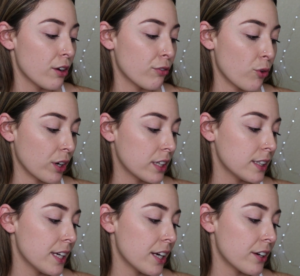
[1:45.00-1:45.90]
for
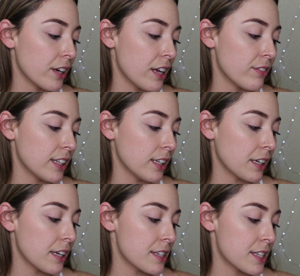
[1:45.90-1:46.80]
clear, even
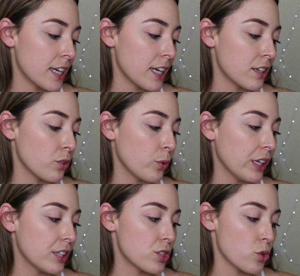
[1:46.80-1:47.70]
looking skin
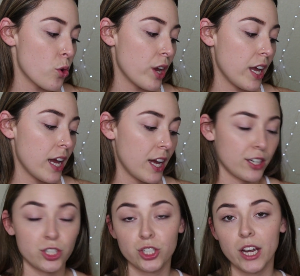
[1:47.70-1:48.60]
with soy
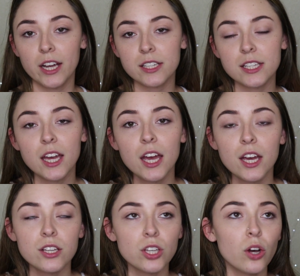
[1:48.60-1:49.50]
extracts.
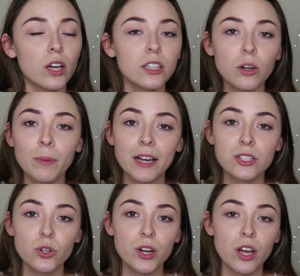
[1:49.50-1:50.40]
So a little
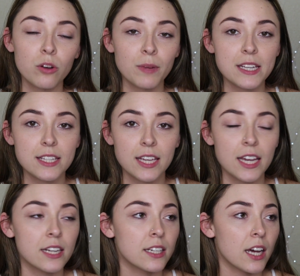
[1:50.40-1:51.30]
backstory on my
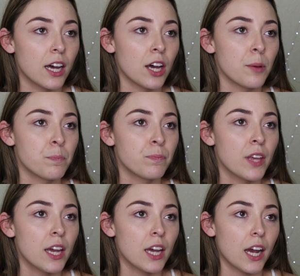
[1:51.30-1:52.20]
skin.
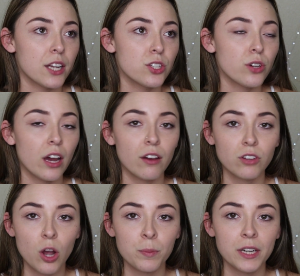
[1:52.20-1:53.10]
I do
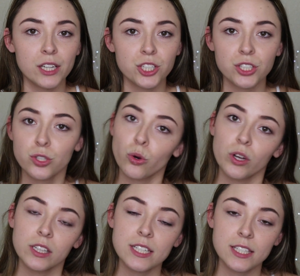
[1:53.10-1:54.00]
have combination to
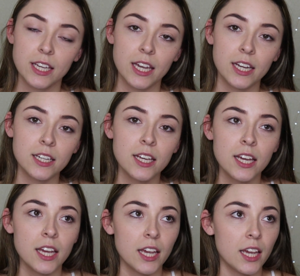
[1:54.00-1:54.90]
oily skin.
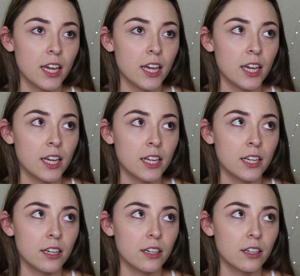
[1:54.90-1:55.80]

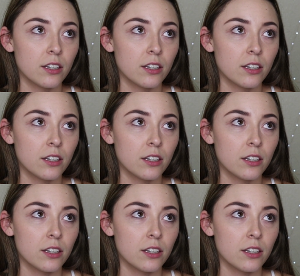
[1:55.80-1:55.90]
And